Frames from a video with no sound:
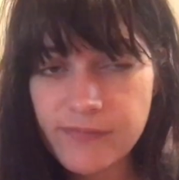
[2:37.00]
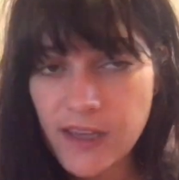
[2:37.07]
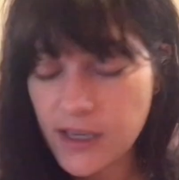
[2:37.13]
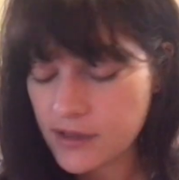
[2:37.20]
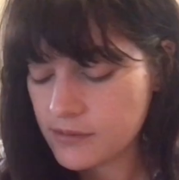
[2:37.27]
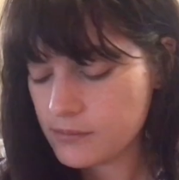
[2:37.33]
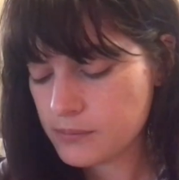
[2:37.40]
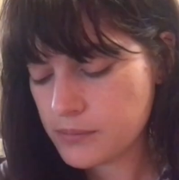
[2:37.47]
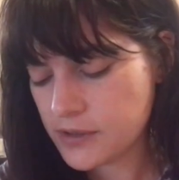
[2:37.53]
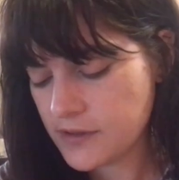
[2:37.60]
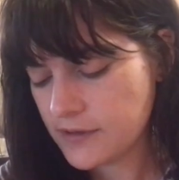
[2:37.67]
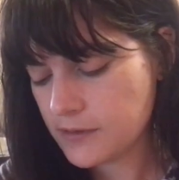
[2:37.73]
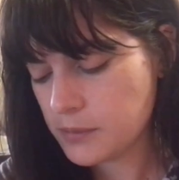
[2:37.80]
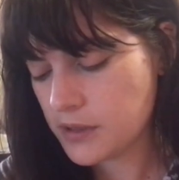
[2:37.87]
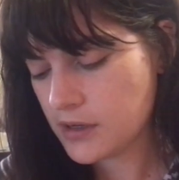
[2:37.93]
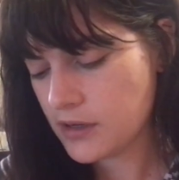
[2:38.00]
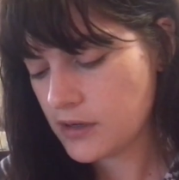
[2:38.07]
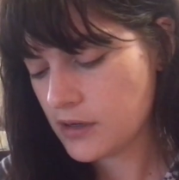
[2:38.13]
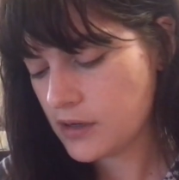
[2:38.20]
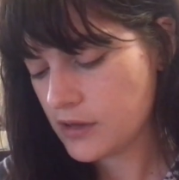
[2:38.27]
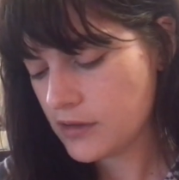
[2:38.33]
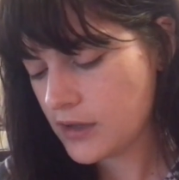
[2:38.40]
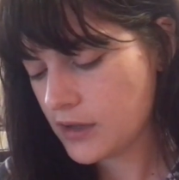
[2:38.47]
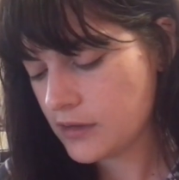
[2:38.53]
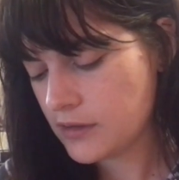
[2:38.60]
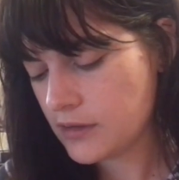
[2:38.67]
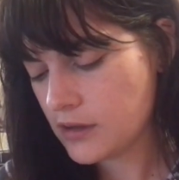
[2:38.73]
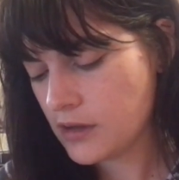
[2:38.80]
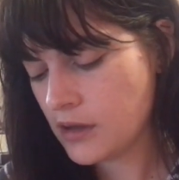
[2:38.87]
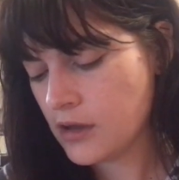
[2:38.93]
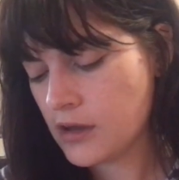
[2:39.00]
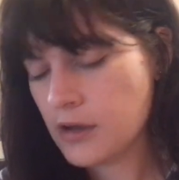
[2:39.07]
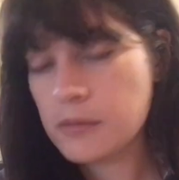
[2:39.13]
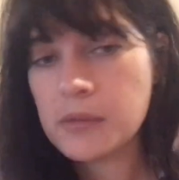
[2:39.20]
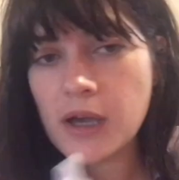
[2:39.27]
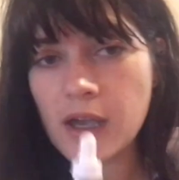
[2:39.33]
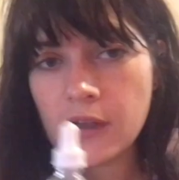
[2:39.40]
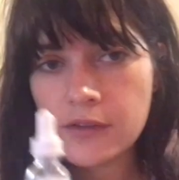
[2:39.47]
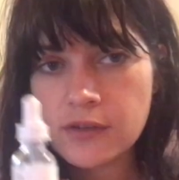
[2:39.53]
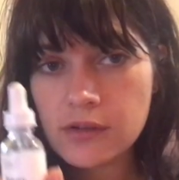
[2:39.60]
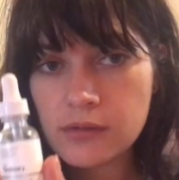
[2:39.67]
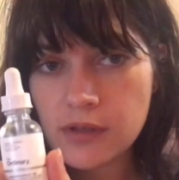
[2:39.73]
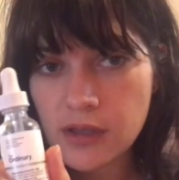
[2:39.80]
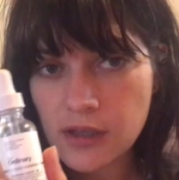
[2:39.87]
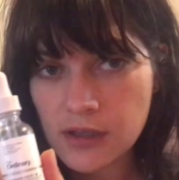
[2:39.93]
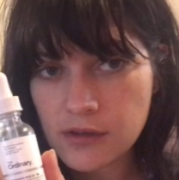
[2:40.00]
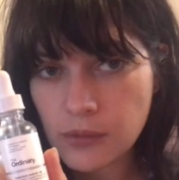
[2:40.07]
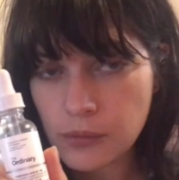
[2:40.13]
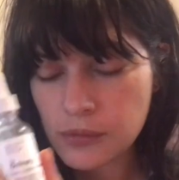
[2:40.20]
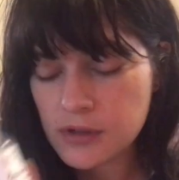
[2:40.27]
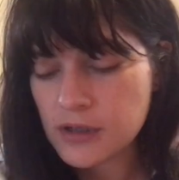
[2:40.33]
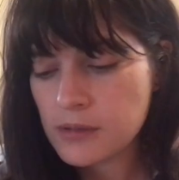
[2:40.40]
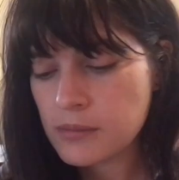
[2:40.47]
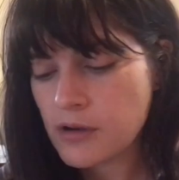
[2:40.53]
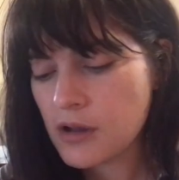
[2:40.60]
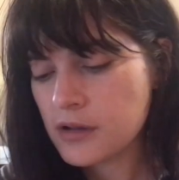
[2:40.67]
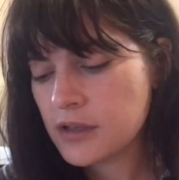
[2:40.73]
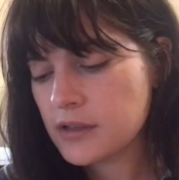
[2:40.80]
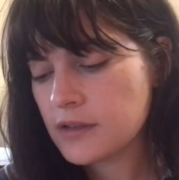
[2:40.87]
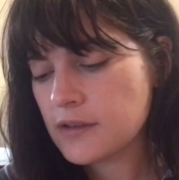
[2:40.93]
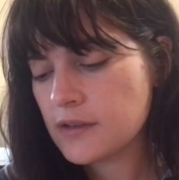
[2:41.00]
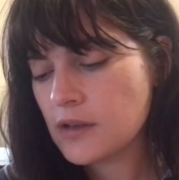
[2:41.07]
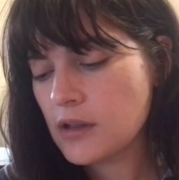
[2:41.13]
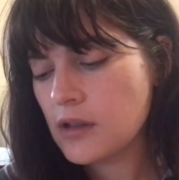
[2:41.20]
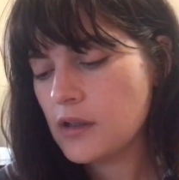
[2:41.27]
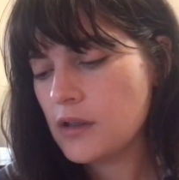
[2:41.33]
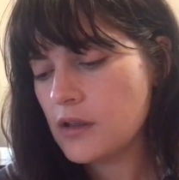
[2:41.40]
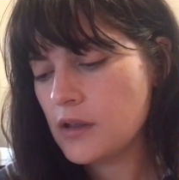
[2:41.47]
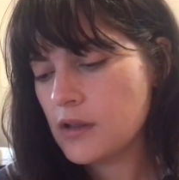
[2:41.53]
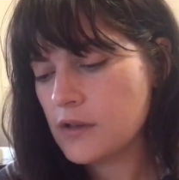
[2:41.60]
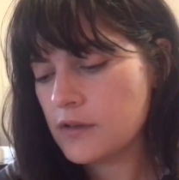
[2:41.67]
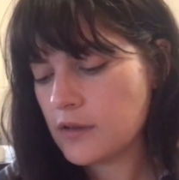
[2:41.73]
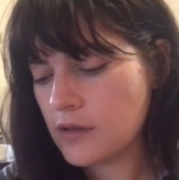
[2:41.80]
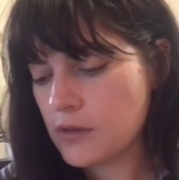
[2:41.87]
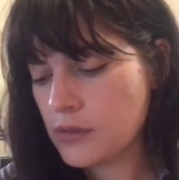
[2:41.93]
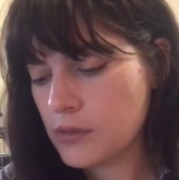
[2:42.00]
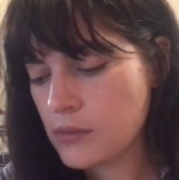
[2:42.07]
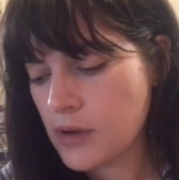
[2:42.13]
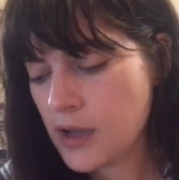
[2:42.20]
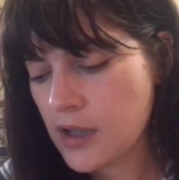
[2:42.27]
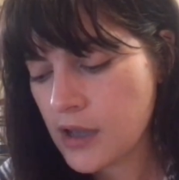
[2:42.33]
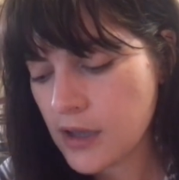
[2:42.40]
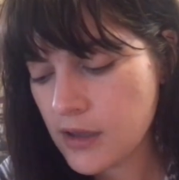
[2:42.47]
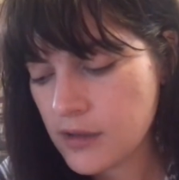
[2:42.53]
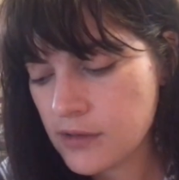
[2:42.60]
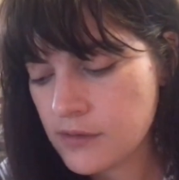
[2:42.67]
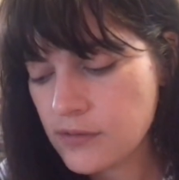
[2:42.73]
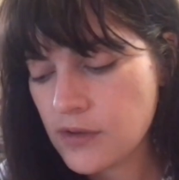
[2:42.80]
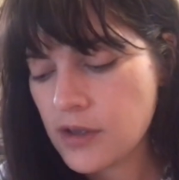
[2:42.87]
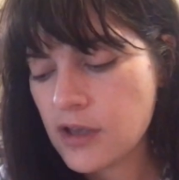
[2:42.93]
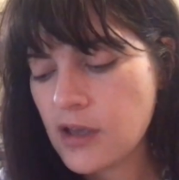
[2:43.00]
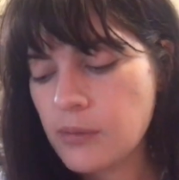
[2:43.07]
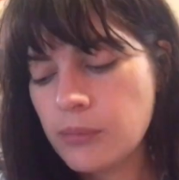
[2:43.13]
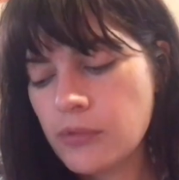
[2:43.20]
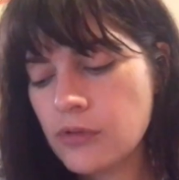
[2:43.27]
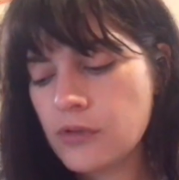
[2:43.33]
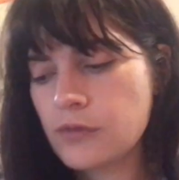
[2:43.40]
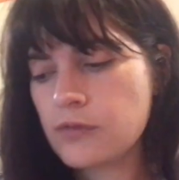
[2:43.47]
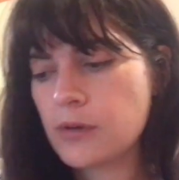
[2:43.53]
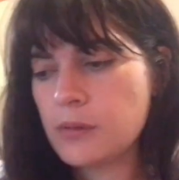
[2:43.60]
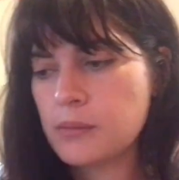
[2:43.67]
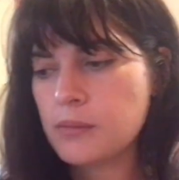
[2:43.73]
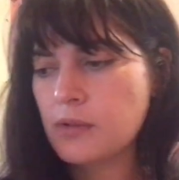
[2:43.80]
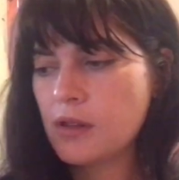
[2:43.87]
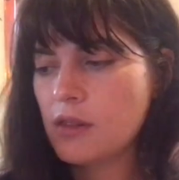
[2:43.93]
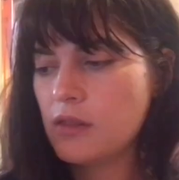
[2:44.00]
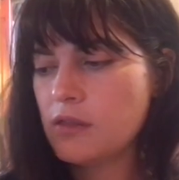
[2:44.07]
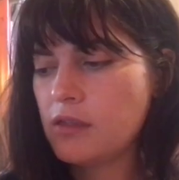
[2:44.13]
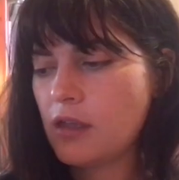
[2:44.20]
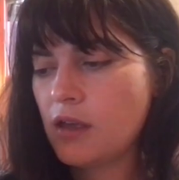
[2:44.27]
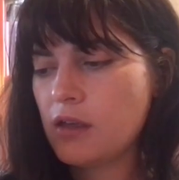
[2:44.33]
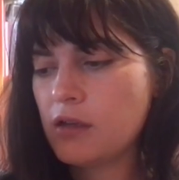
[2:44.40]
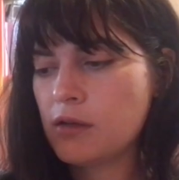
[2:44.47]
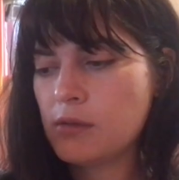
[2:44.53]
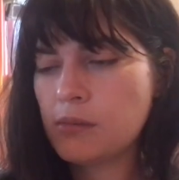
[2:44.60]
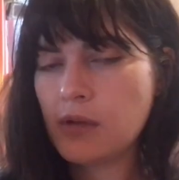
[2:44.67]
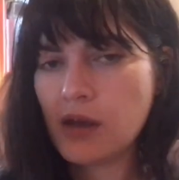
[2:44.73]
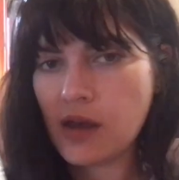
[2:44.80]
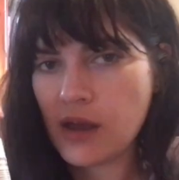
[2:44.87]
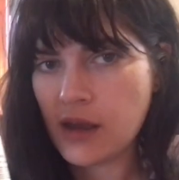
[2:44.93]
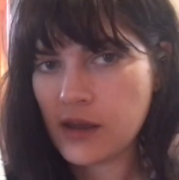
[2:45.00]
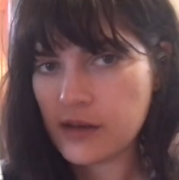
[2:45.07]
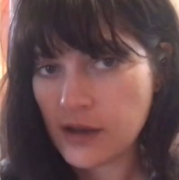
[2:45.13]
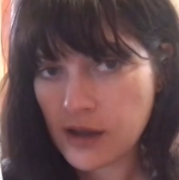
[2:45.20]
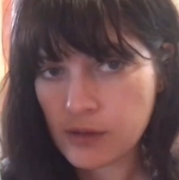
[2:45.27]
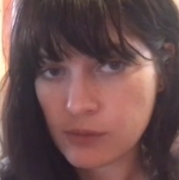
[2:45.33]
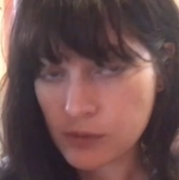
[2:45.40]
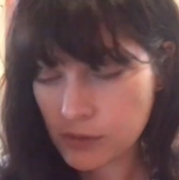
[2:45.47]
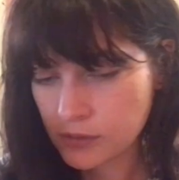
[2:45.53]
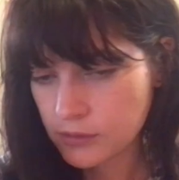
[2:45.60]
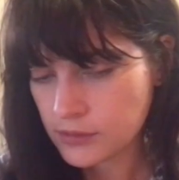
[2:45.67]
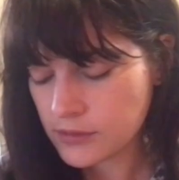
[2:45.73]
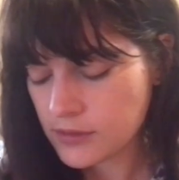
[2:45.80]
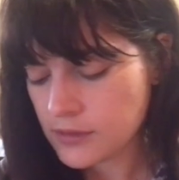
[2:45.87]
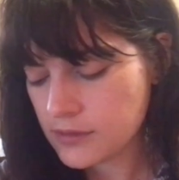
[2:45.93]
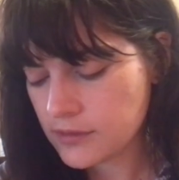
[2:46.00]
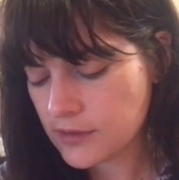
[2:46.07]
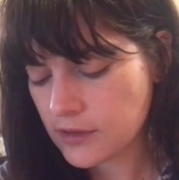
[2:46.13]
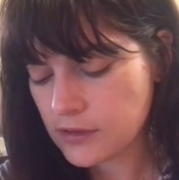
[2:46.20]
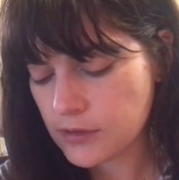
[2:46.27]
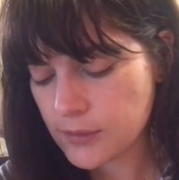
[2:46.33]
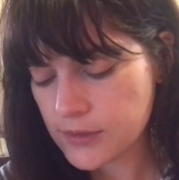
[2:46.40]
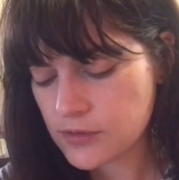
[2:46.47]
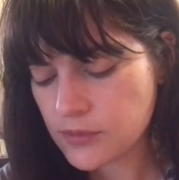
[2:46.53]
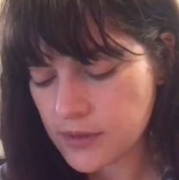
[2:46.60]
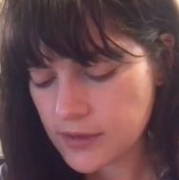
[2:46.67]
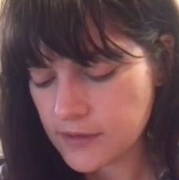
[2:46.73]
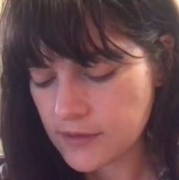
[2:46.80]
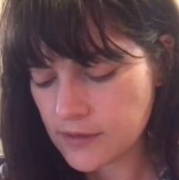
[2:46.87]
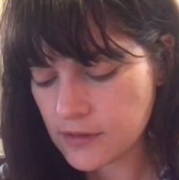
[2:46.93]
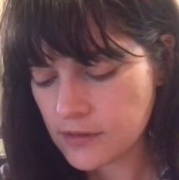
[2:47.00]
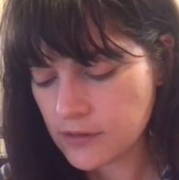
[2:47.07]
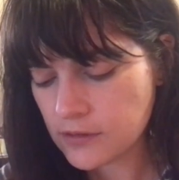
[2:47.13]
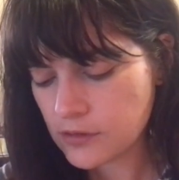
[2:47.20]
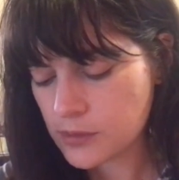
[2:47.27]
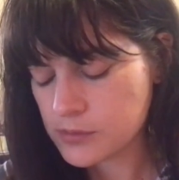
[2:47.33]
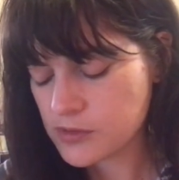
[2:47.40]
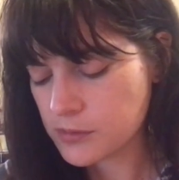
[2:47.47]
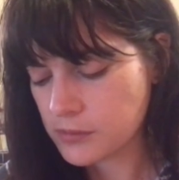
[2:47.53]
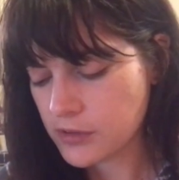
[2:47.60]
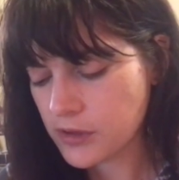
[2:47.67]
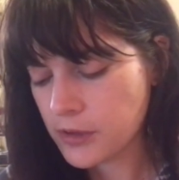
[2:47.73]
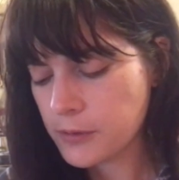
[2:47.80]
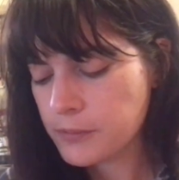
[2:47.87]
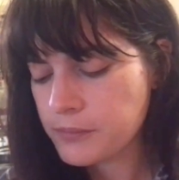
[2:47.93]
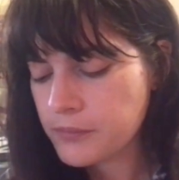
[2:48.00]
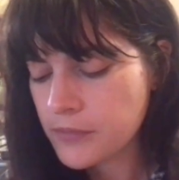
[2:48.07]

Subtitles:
can't participate in any of that. I also really like the Ordinary products, so I have a couple from them, and I will tell you which ones in the description below.